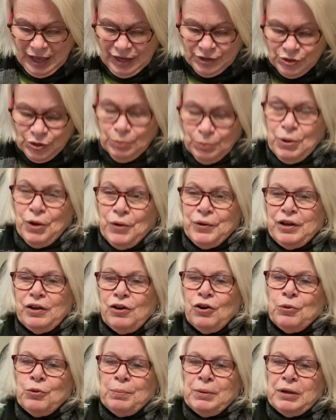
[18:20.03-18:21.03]
So I'm going to
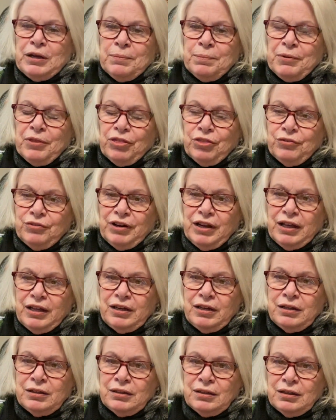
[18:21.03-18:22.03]
open up a thread
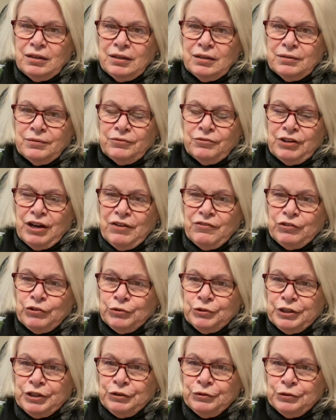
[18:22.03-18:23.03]
in the
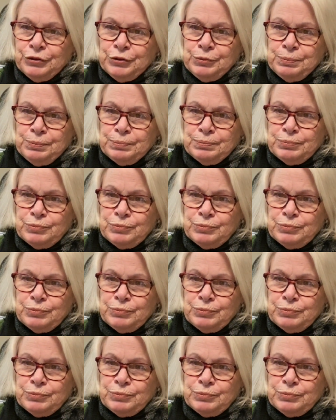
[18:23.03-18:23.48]
Ravelry group,